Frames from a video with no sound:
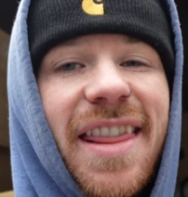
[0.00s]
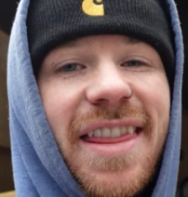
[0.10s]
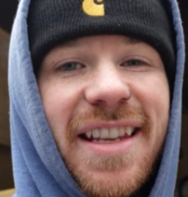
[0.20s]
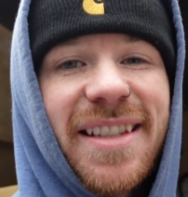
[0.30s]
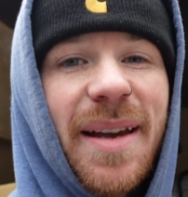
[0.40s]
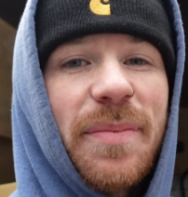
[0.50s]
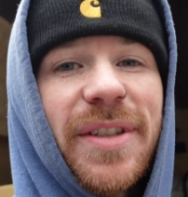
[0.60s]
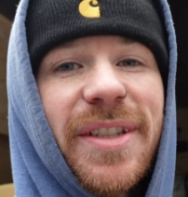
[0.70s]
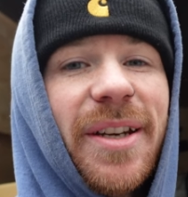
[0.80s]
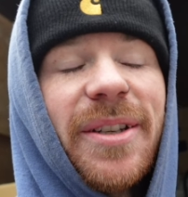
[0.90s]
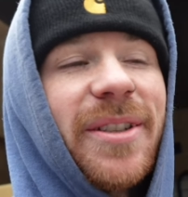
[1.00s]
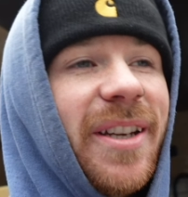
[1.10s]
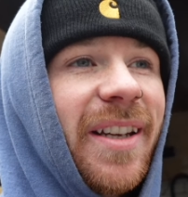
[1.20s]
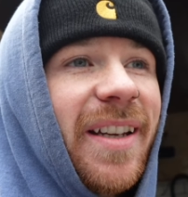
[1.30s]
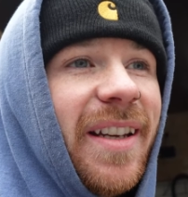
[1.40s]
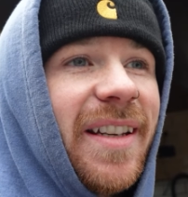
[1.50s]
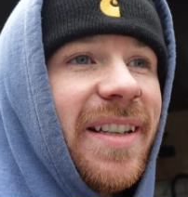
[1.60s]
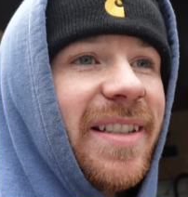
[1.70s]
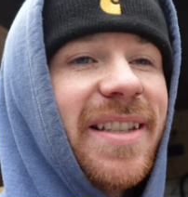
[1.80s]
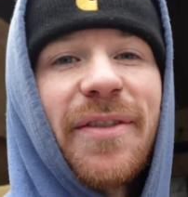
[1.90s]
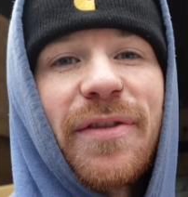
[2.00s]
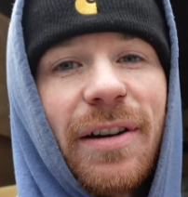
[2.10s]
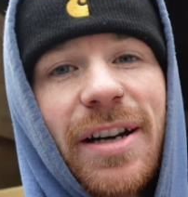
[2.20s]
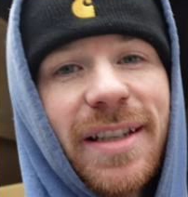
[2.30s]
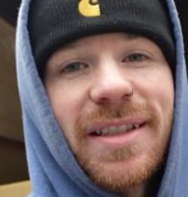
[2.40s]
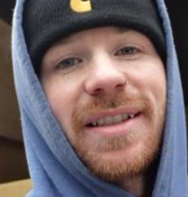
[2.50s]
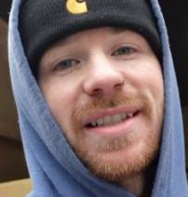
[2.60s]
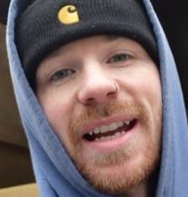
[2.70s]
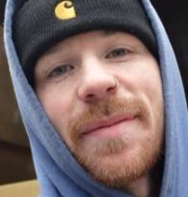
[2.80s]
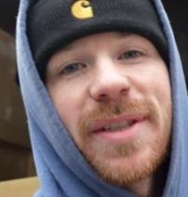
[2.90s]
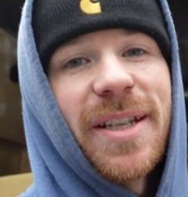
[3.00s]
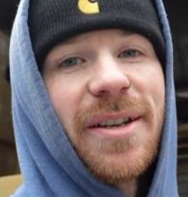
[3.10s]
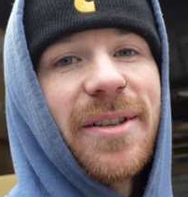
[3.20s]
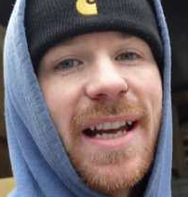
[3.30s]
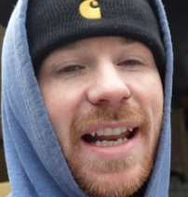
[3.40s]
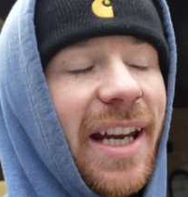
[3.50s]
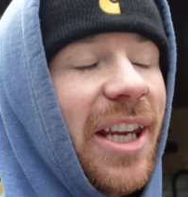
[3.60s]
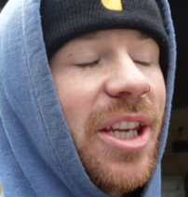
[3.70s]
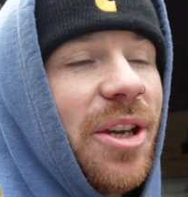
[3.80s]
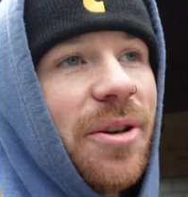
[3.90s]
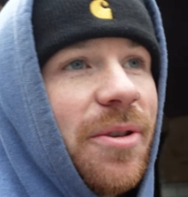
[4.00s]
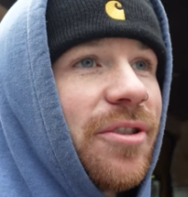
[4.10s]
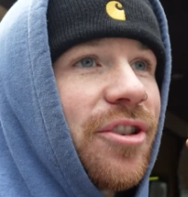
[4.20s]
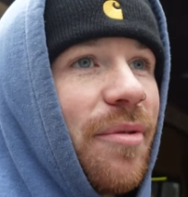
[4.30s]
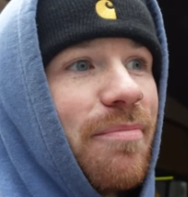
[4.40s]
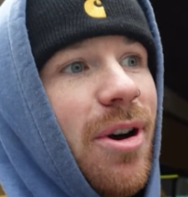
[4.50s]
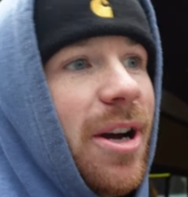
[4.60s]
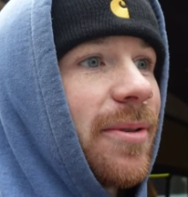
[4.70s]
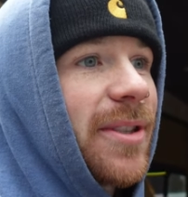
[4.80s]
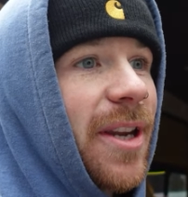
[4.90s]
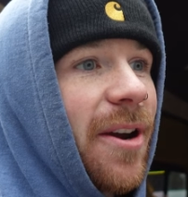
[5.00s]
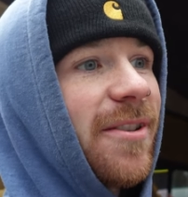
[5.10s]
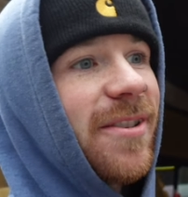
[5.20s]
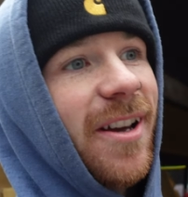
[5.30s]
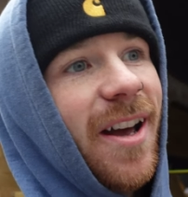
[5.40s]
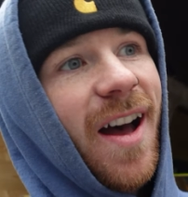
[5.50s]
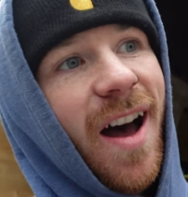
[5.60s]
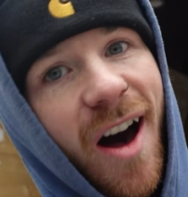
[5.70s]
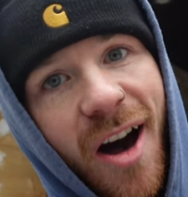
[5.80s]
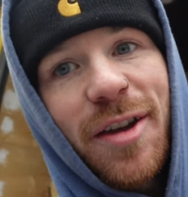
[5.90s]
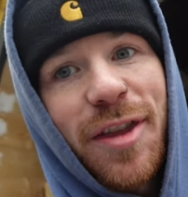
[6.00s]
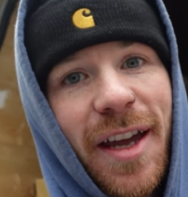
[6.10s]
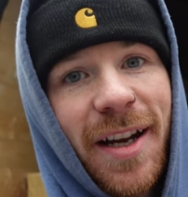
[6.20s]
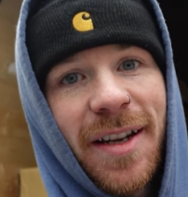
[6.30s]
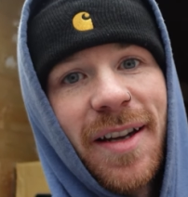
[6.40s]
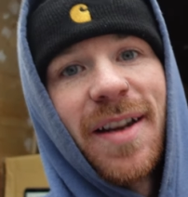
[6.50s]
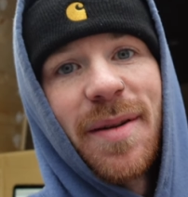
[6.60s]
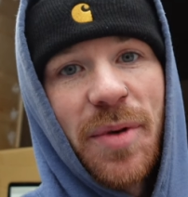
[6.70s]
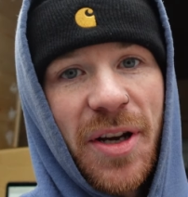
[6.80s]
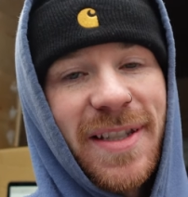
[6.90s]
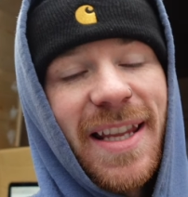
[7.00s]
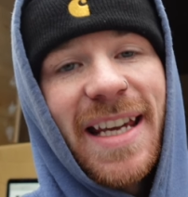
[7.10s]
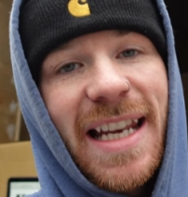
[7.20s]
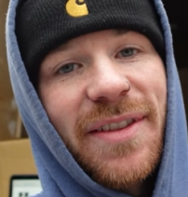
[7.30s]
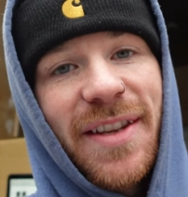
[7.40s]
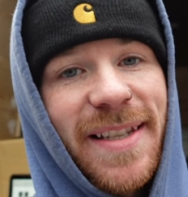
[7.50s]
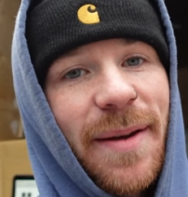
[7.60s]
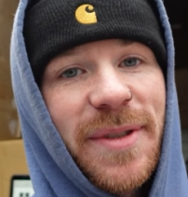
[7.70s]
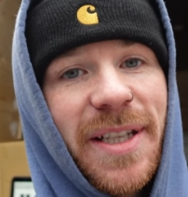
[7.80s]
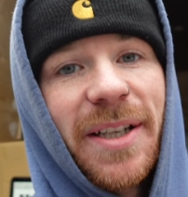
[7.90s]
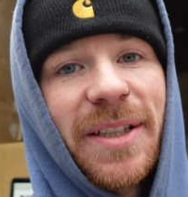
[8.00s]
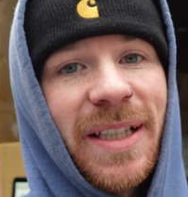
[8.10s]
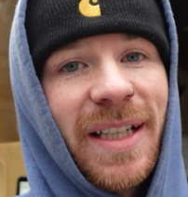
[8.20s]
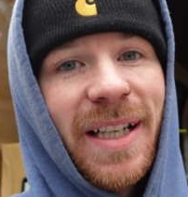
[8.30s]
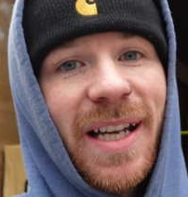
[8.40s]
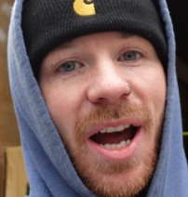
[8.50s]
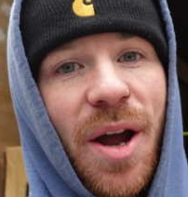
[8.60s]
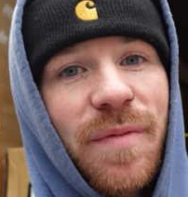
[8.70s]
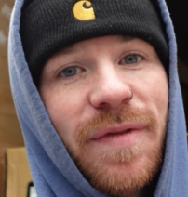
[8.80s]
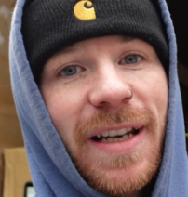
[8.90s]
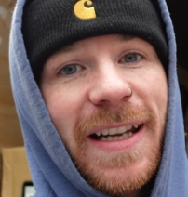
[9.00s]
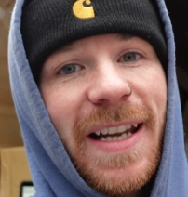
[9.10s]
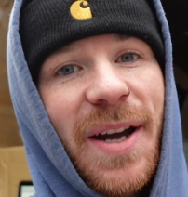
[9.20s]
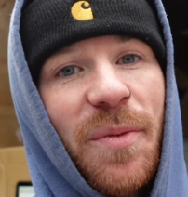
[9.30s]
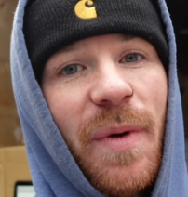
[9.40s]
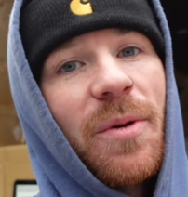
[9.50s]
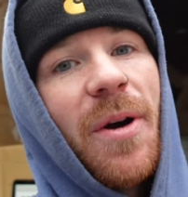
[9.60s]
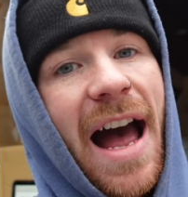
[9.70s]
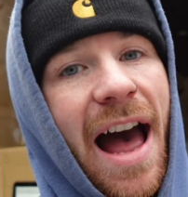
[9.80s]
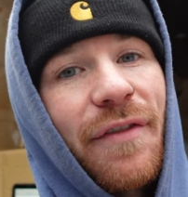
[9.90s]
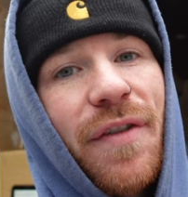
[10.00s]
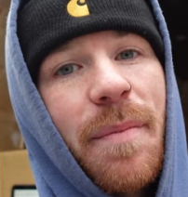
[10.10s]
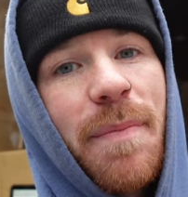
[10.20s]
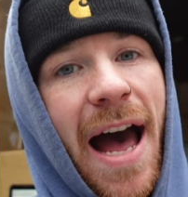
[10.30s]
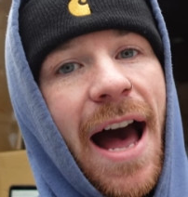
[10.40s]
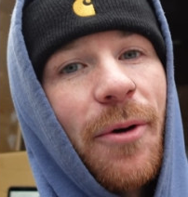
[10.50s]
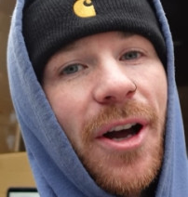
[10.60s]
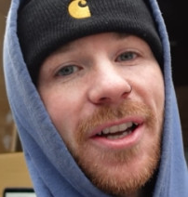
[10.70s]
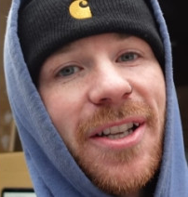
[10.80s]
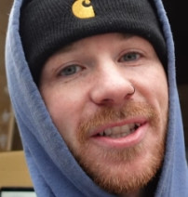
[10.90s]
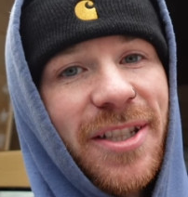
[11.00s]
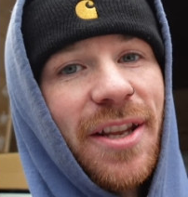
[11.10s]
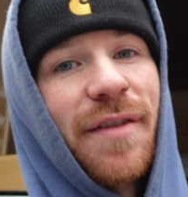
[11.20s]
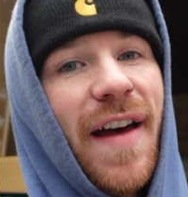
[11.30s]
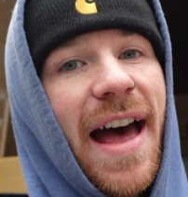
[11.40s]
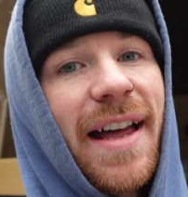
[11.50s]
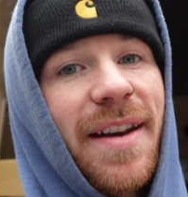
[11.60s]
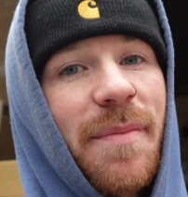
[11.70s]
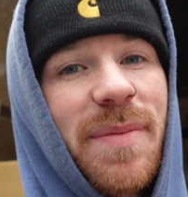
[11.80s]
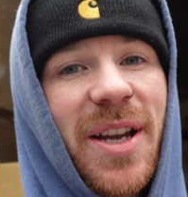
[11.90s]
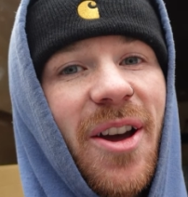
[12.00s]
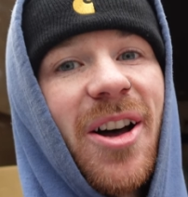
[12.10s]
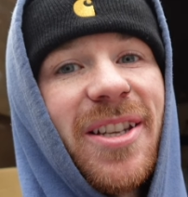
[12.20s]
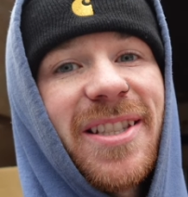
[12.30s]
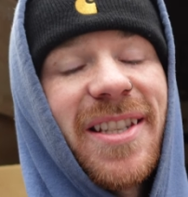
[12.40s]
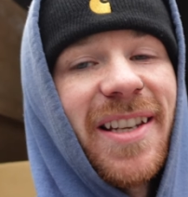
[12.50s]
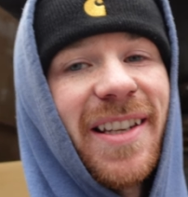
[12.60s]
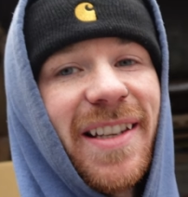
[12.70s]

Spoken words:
this episode is a very exciting episode and a huge milestone, I think, because at the end of this episode, hopefully we will have power to the van because